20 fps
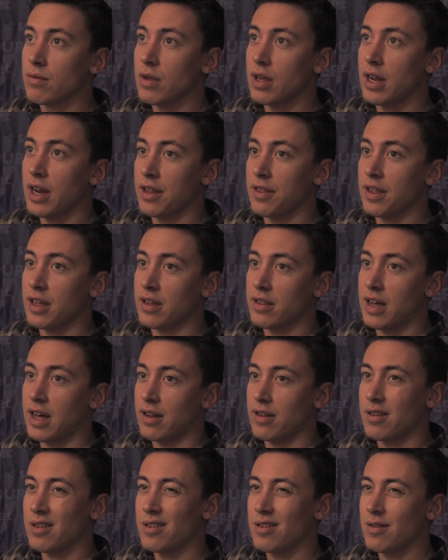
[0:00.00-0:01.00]
And I think
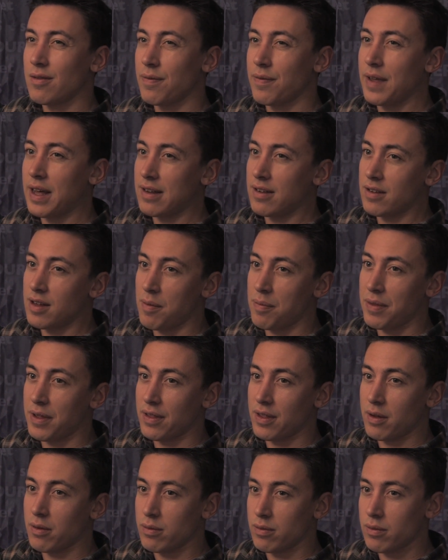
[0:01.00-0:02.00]
that's
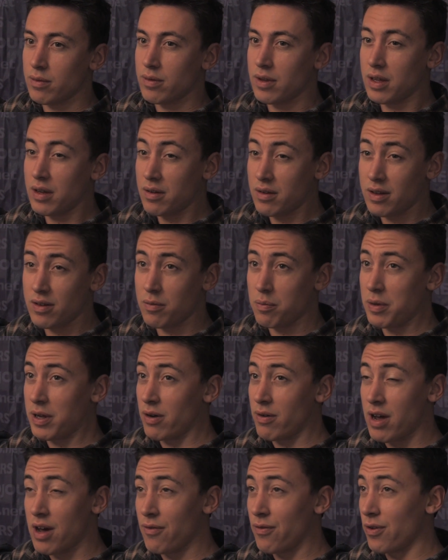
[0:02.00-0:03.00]
something that has been
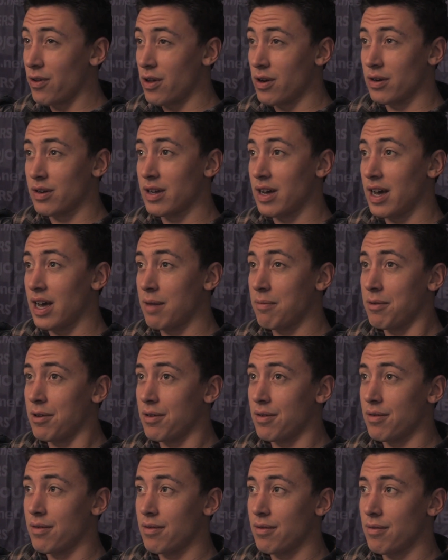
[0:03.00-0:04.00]
around for a long time, and
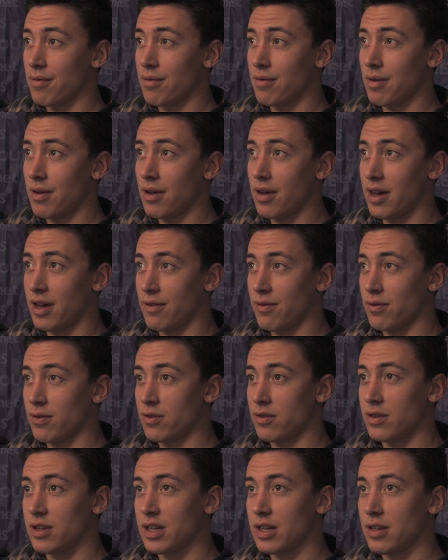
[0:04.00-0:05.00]
I
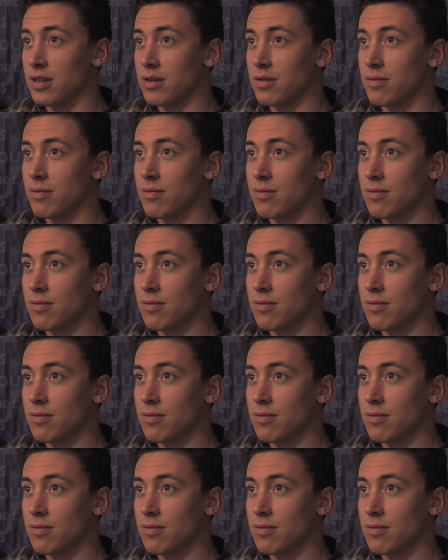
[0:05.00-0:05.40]
foresee to